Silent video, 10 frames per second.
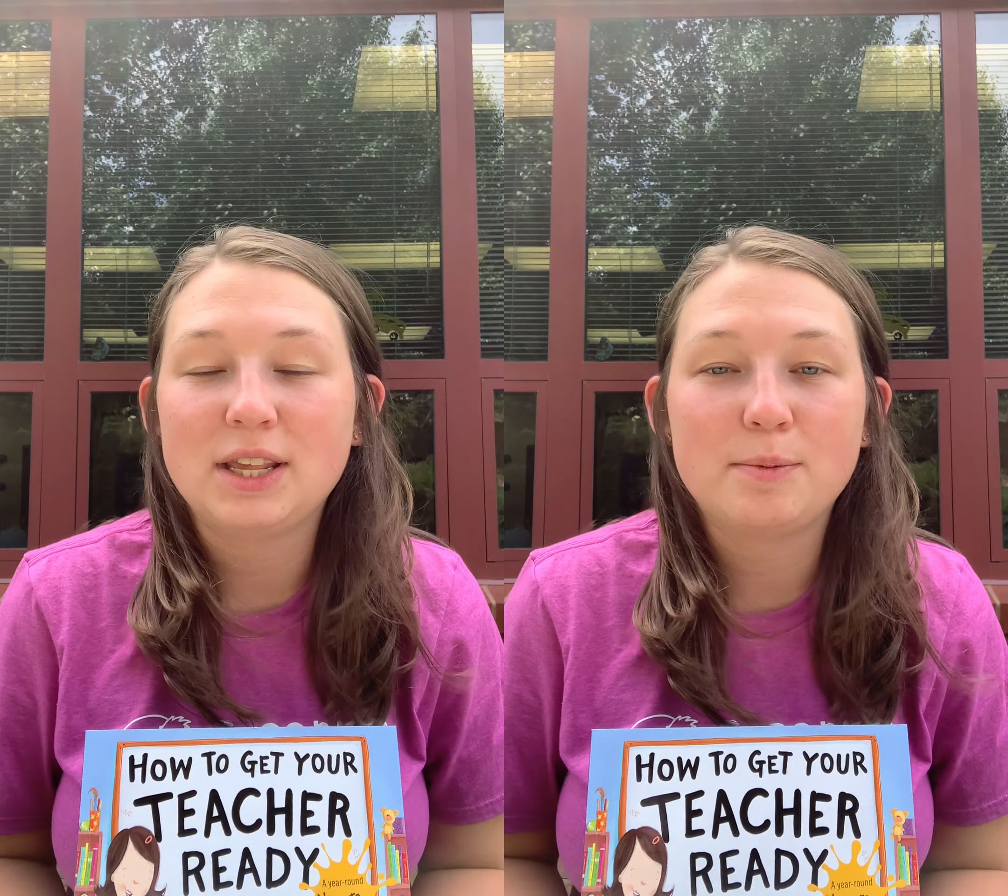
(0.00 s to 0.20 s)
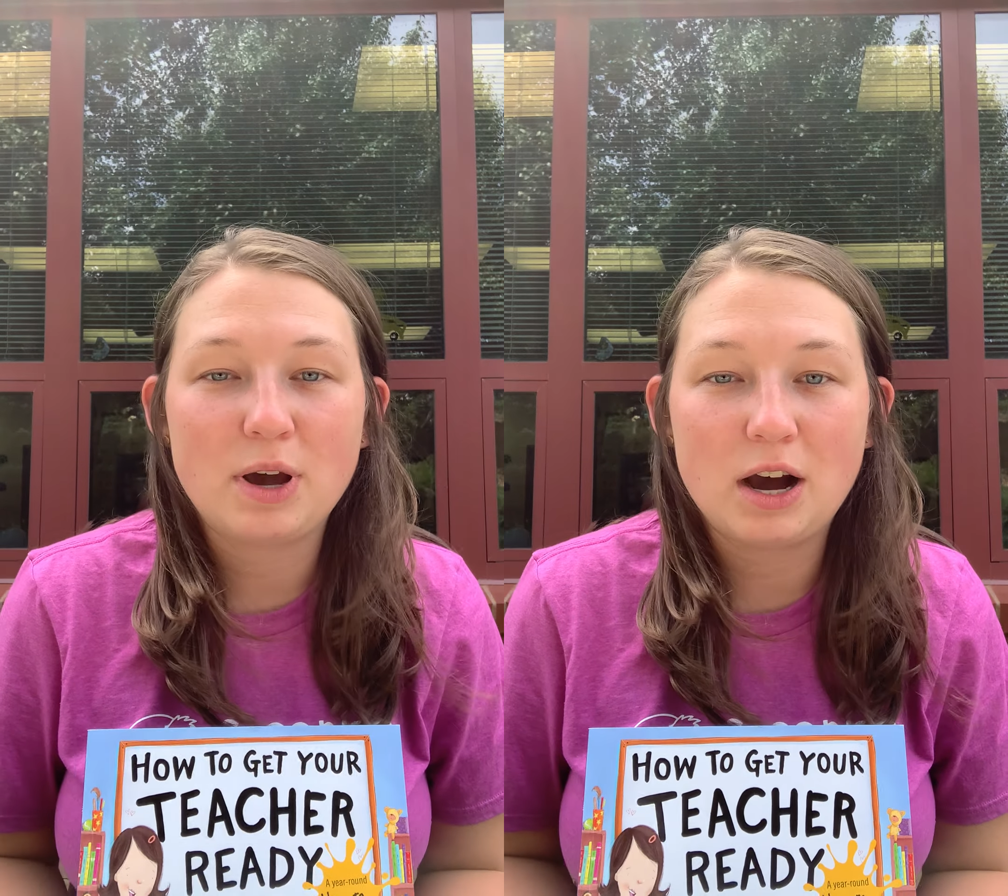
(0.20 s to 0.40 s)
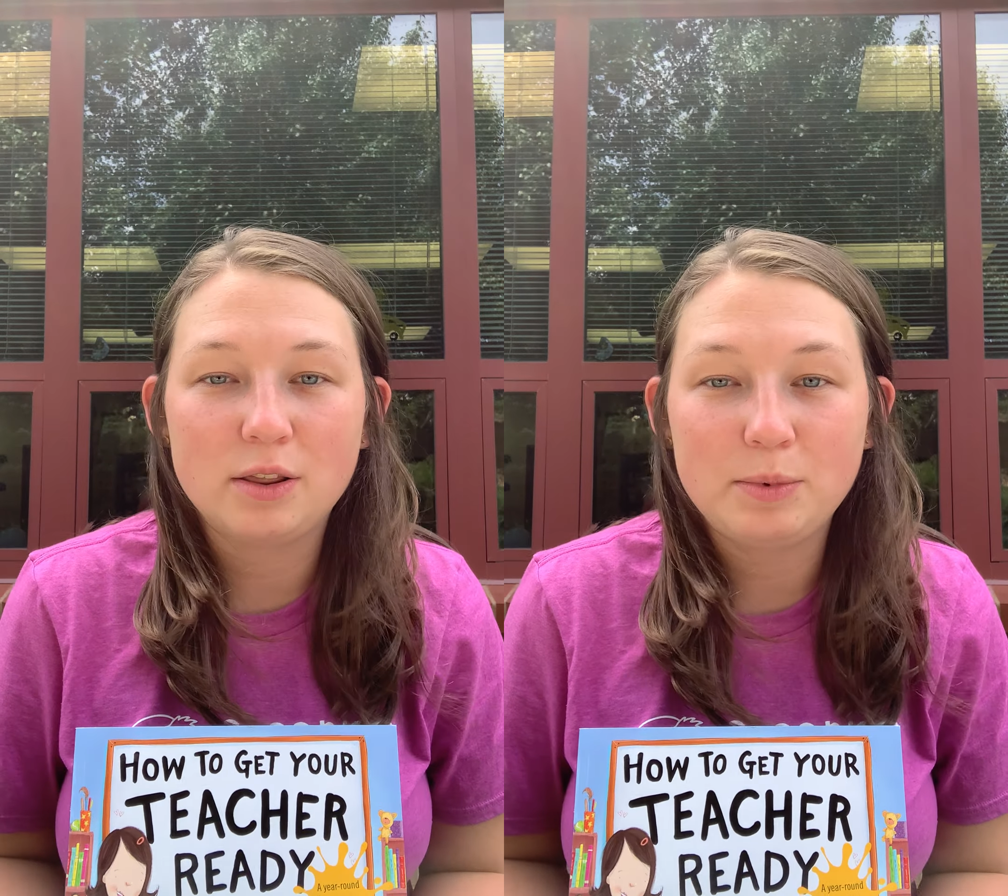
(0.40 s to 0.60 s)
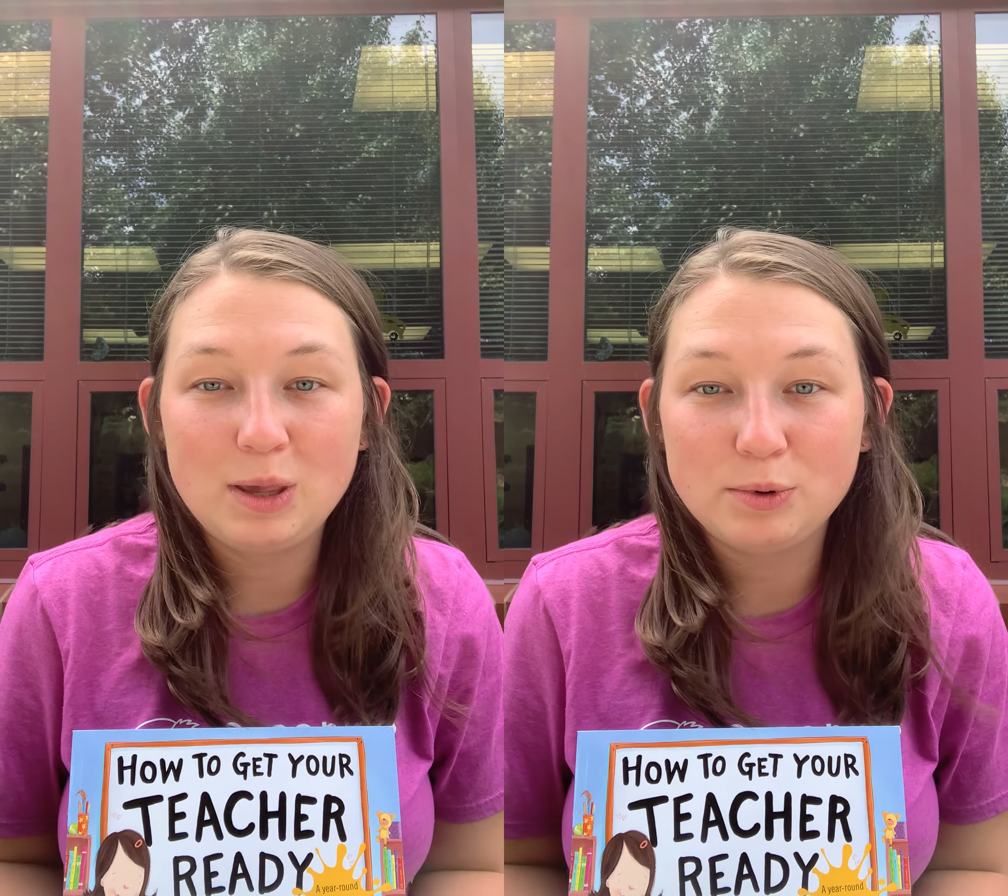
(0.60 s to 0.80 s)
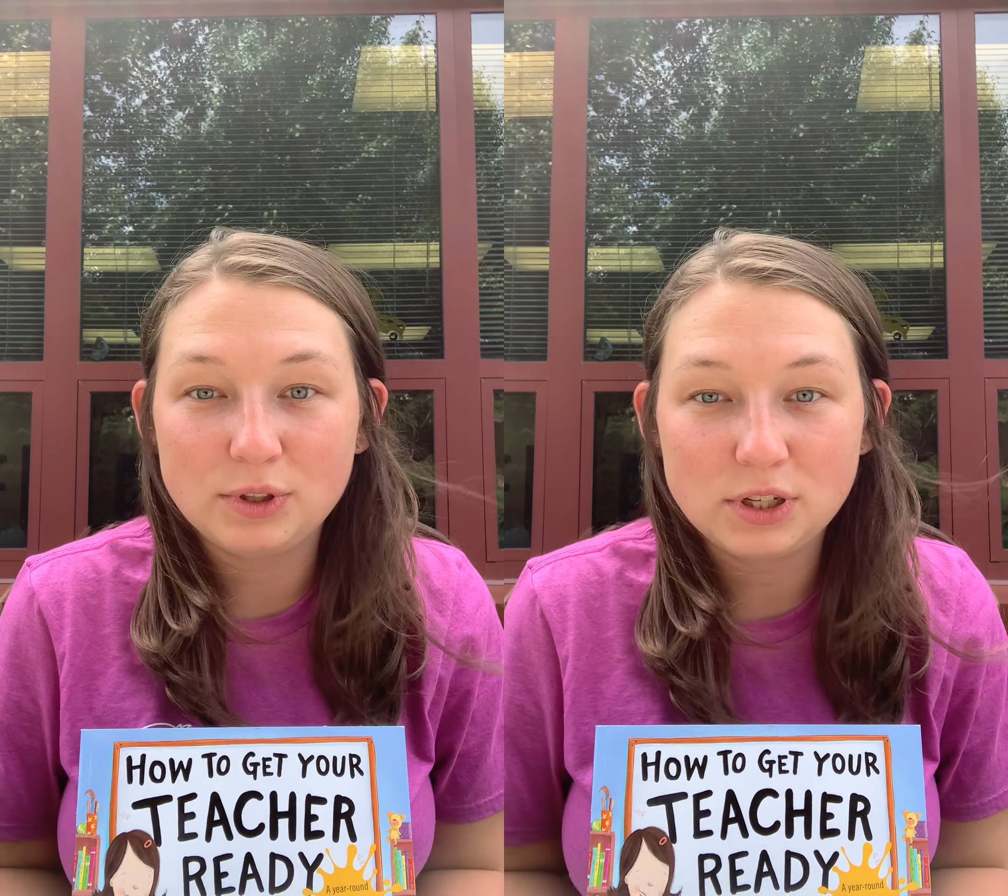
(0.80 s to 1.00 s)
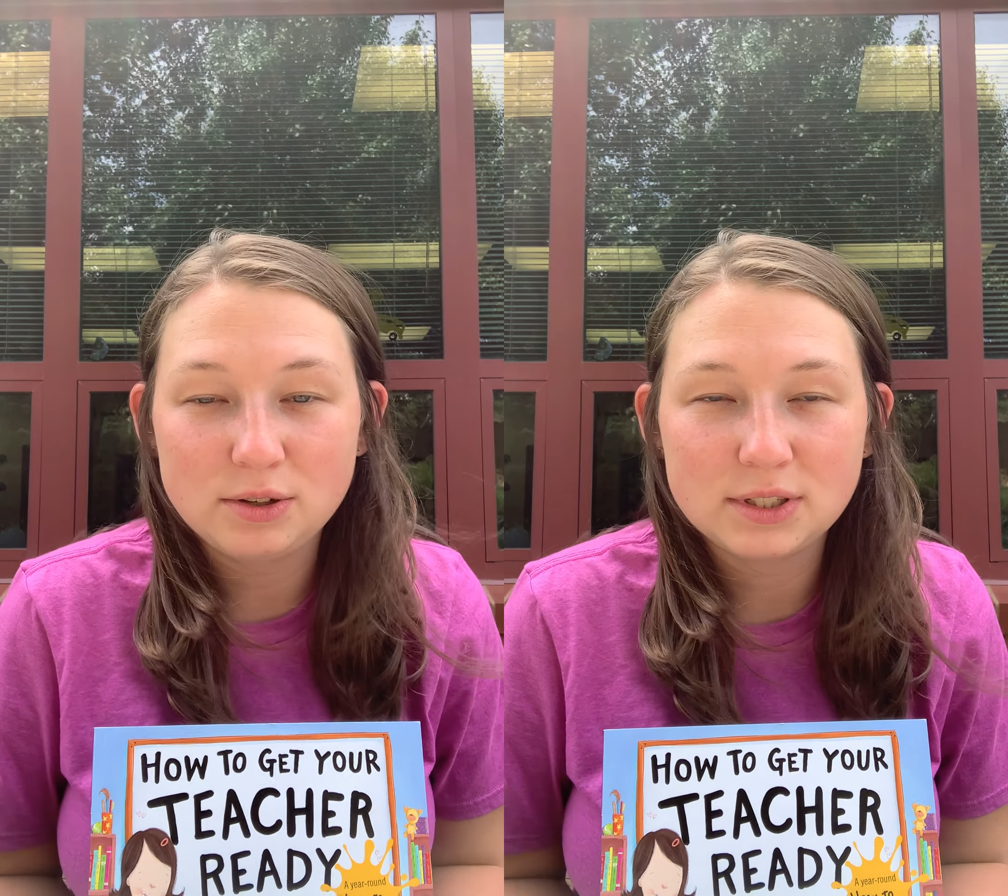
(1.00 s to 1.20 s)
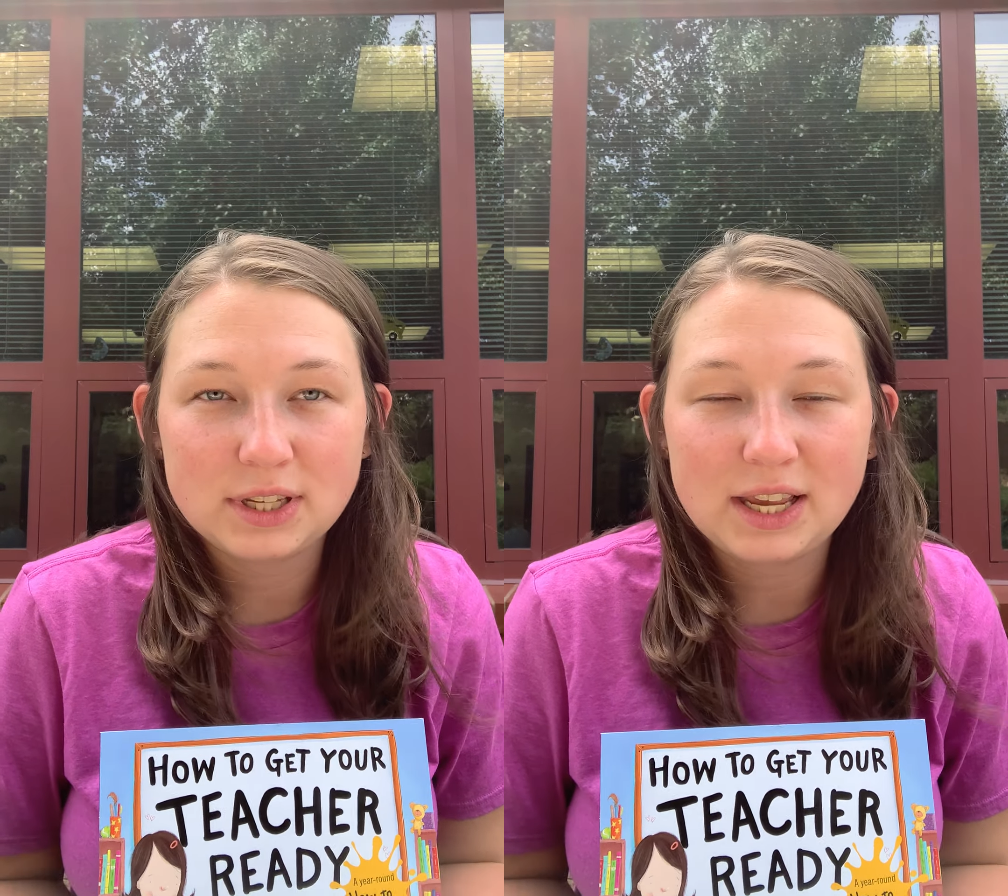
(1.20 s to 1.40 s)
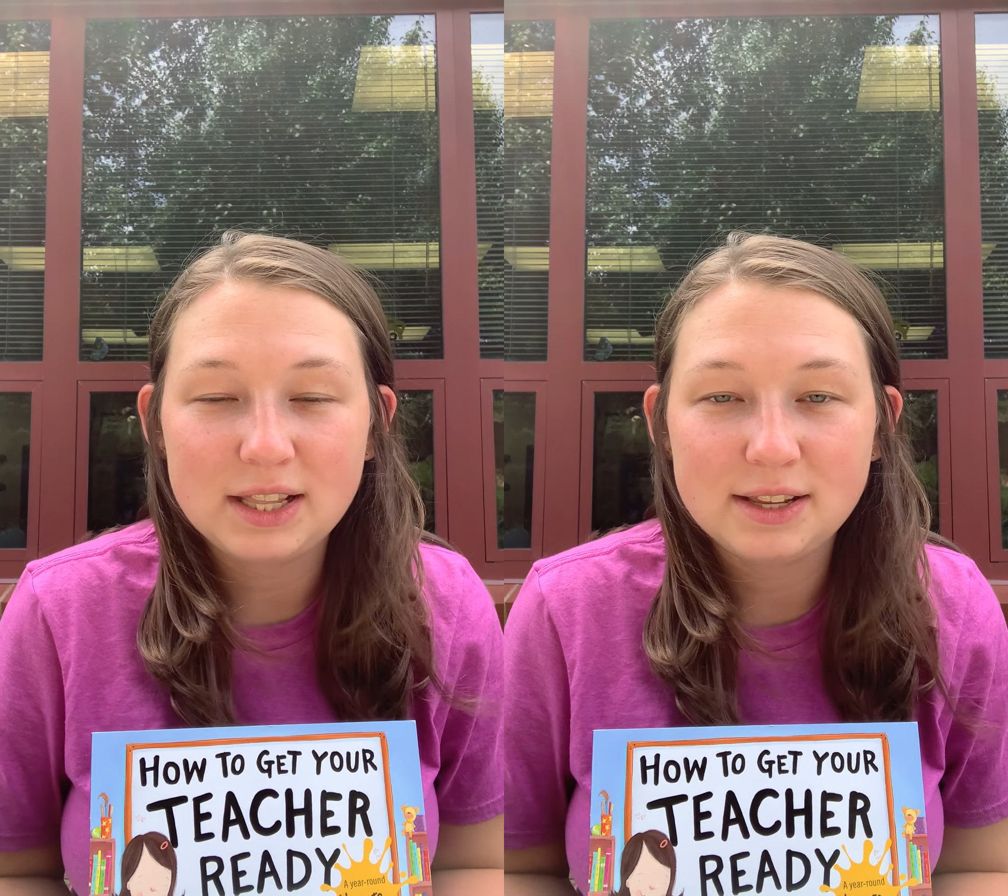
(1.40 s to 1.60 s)
Think about all the people that you
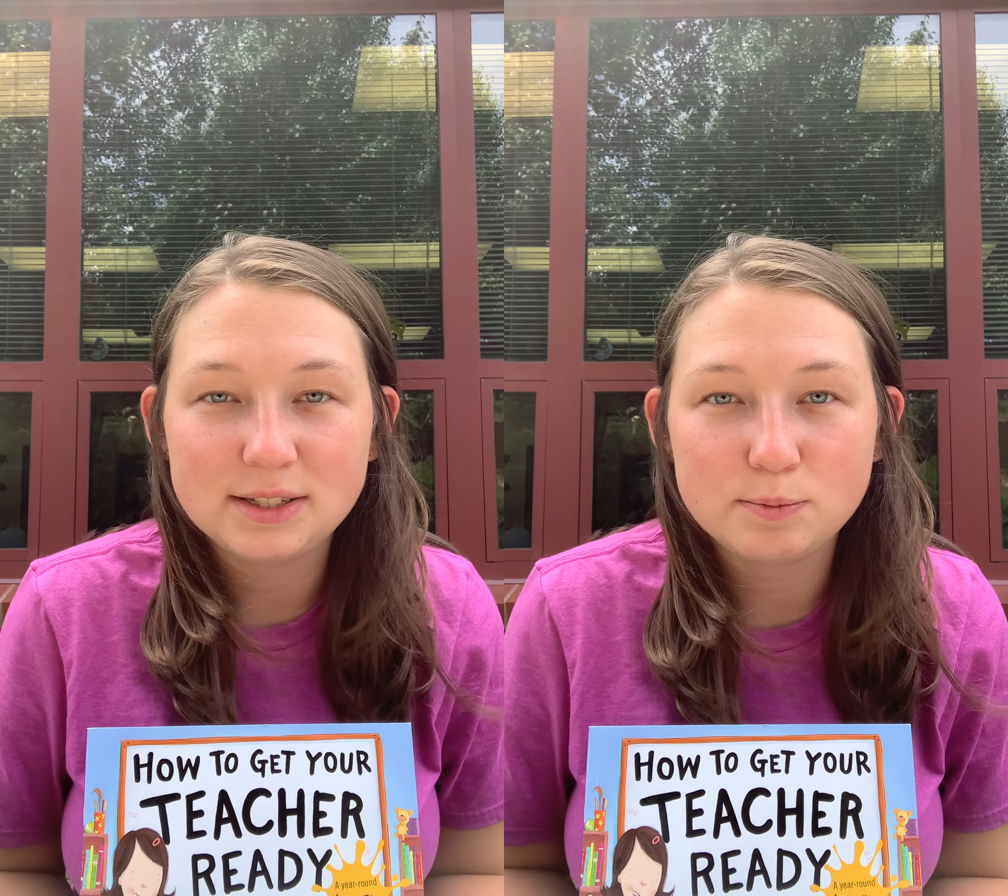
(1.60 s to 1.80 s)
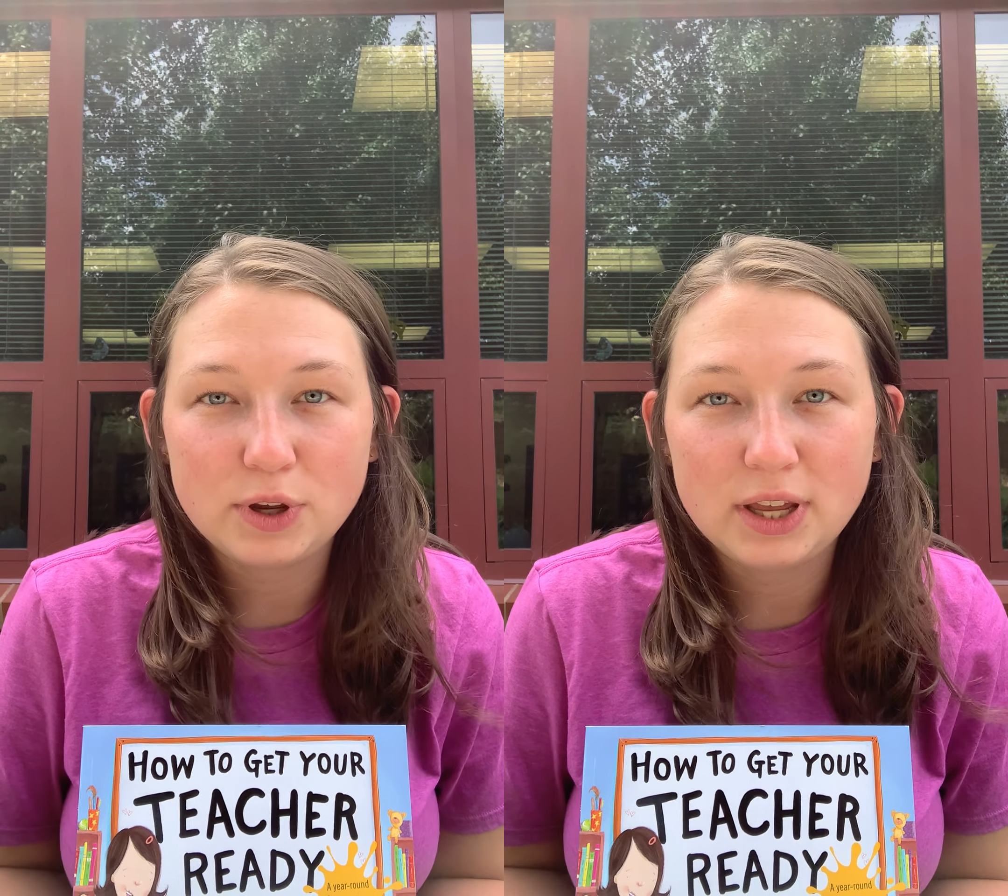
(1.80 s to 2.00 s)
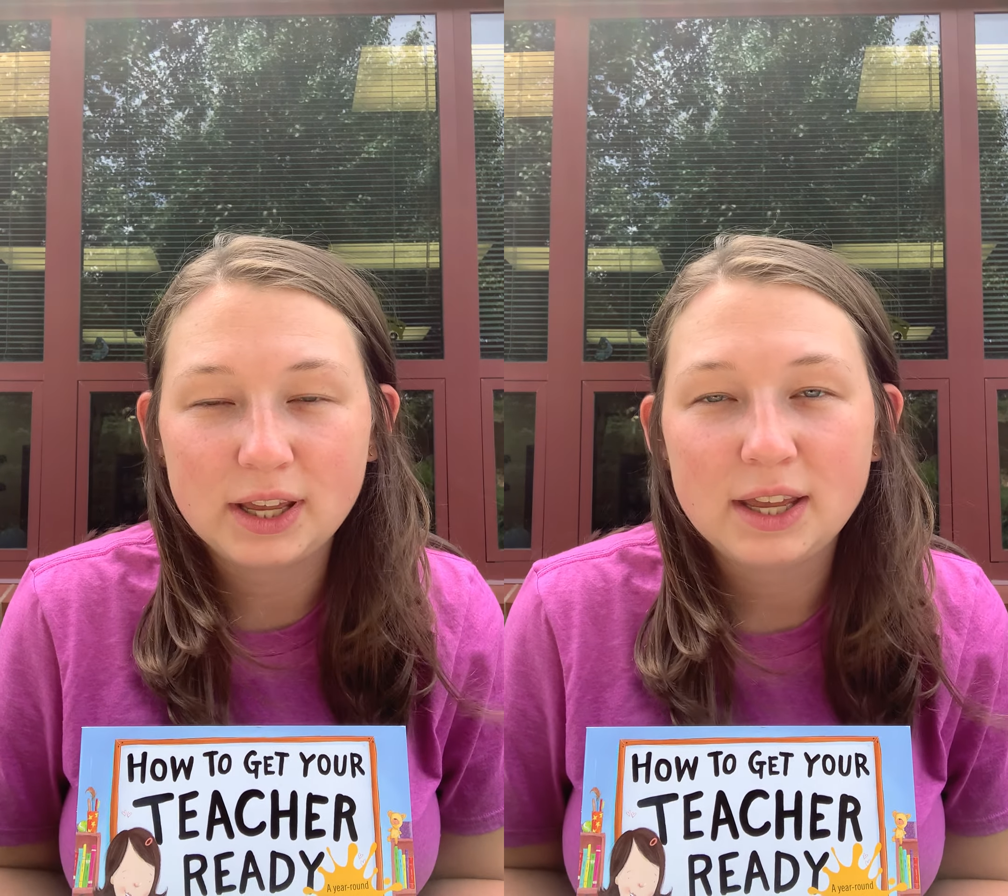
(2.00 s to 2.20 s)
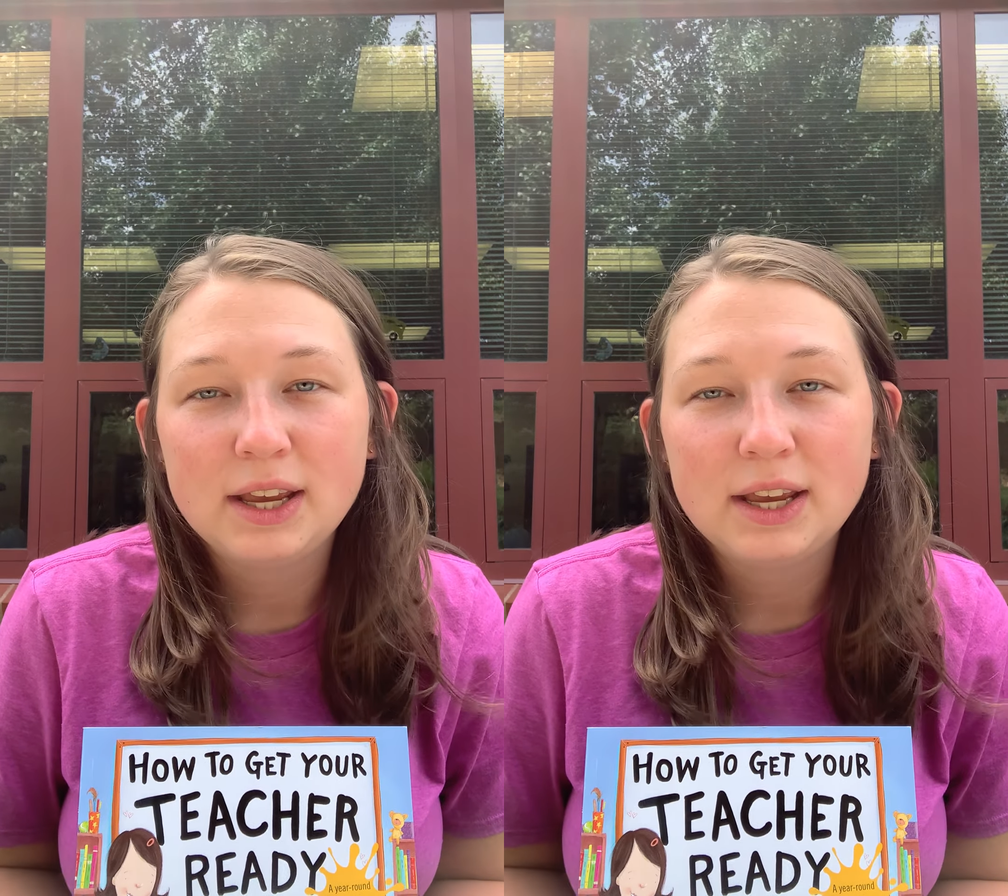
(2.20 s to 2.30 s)
see in this book.